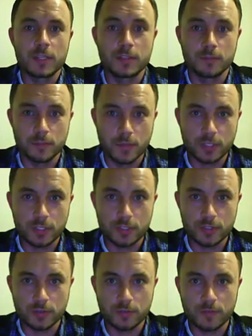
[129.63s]
That makes it
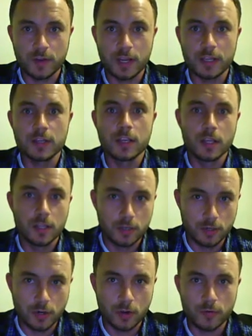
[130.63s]
much easier to find,
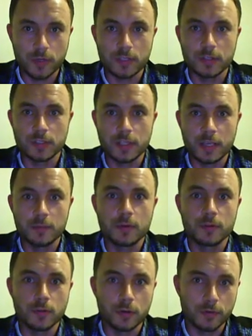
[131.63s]
knowing the
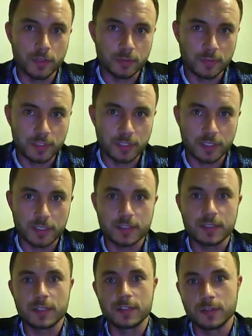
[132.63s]
label, knowing the
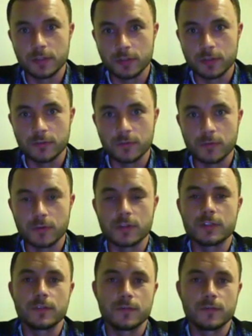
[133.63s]
miscellaneous text you're looking for.